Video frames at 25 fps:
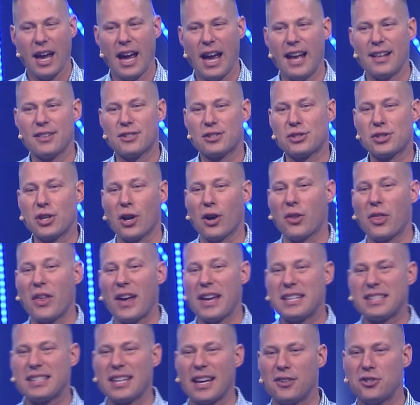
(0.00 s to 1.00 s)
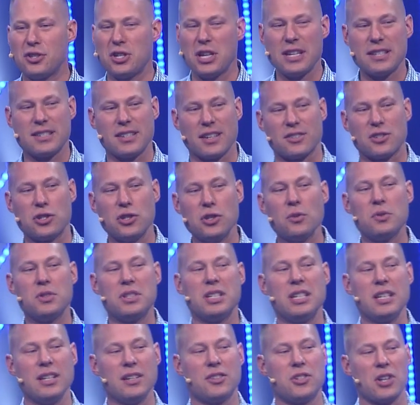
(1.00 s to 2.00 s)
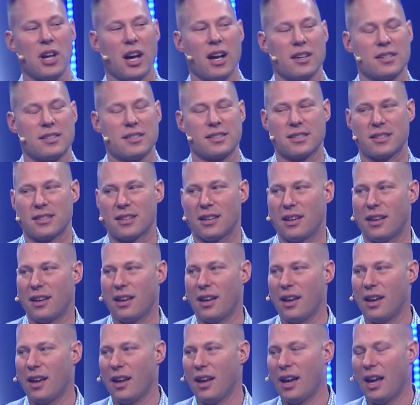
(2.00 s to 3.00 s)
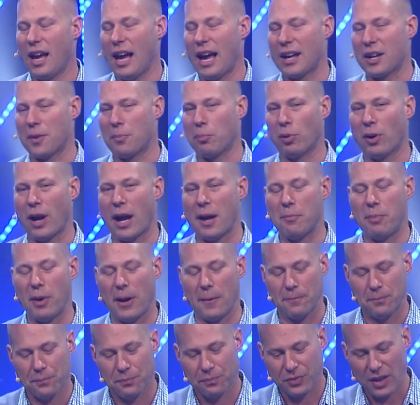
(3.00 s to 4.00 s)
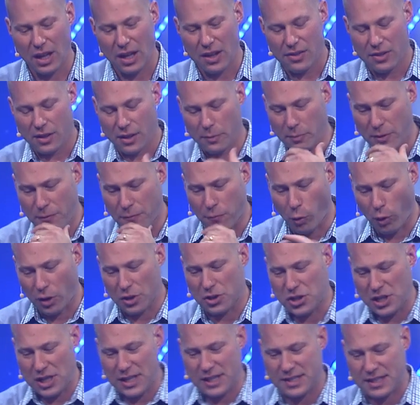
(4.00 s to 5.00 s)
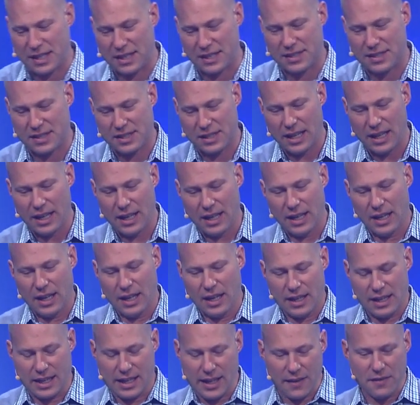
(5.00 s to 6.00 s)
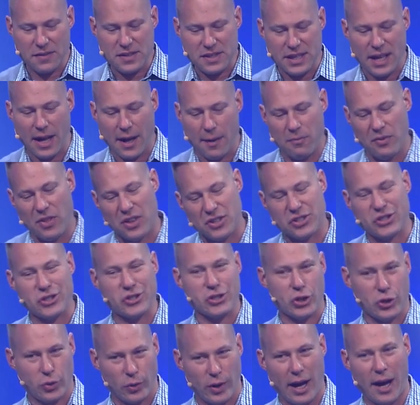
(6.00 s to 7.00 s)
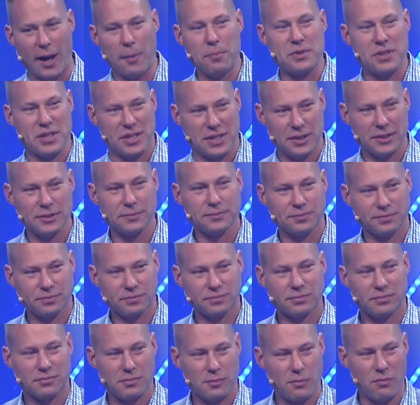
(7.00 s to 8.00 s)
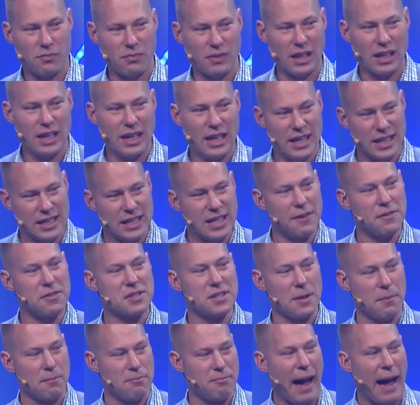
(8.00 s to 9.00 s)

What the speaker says: And so they say, Jesus, you teach us how to pray. But before Jesus gives them the script, he gives some